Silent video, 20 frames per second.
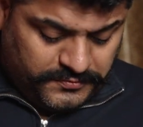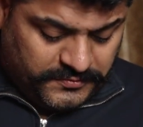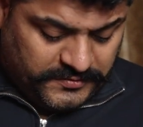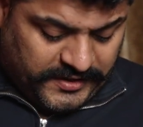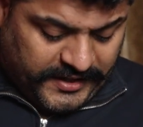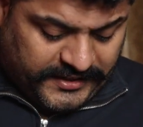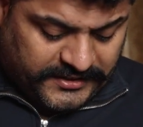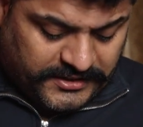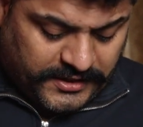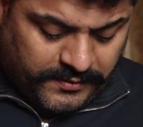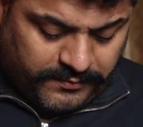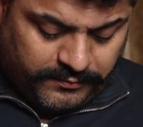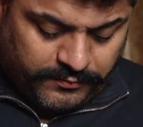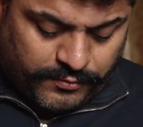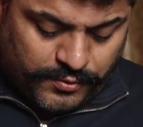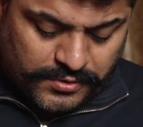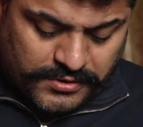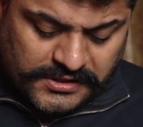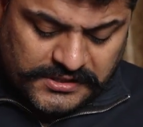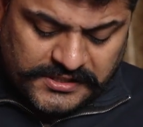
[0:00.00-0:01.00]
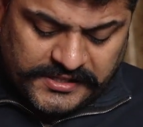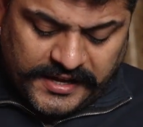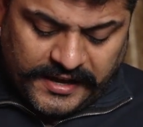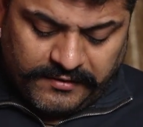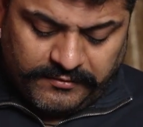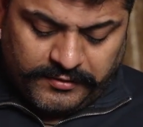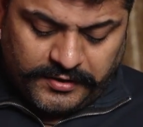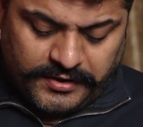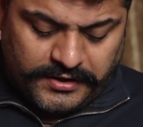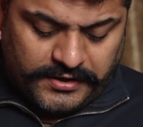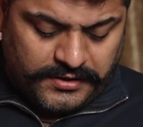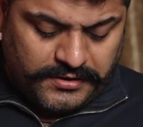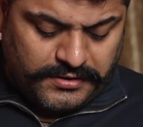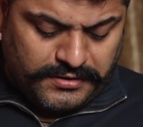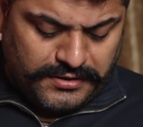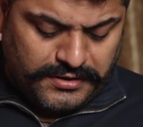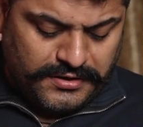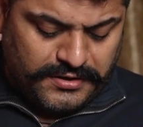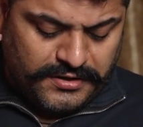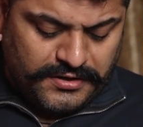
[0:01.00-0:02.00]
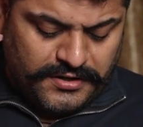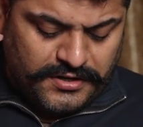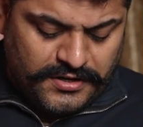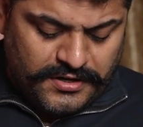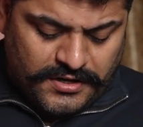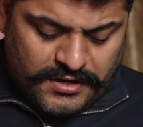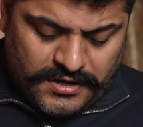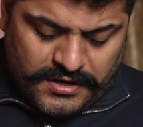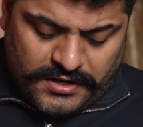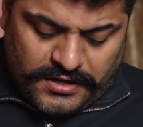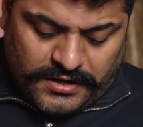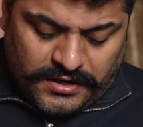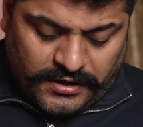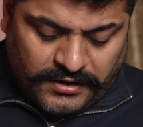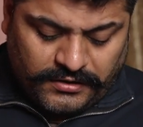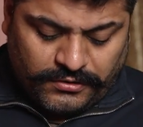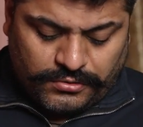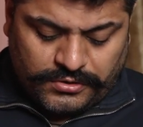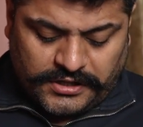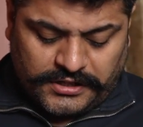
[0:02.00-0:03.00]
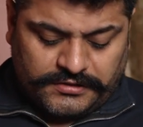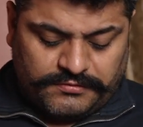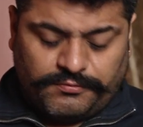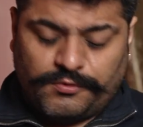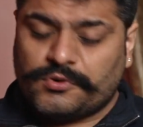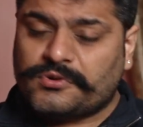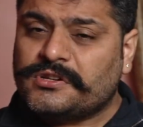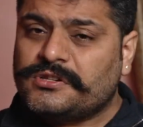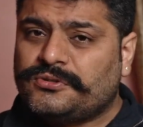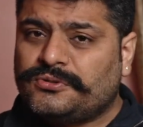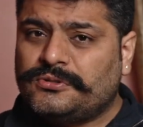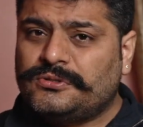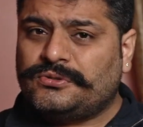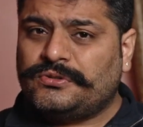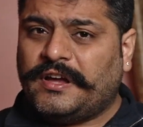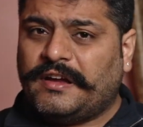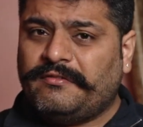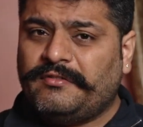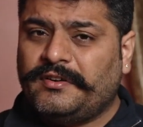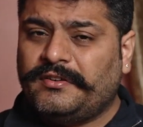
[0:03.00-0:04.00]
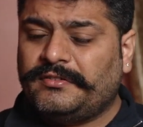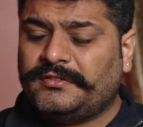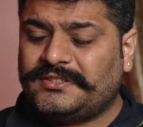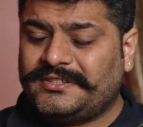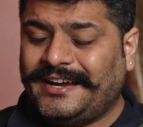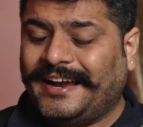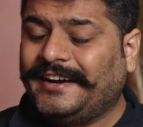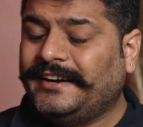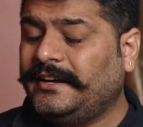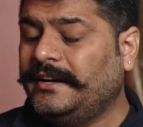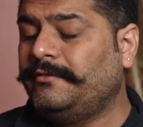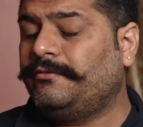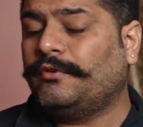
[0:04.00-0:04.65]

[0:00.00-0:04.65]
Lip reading: Next up, vocals have a vocals also have a slightly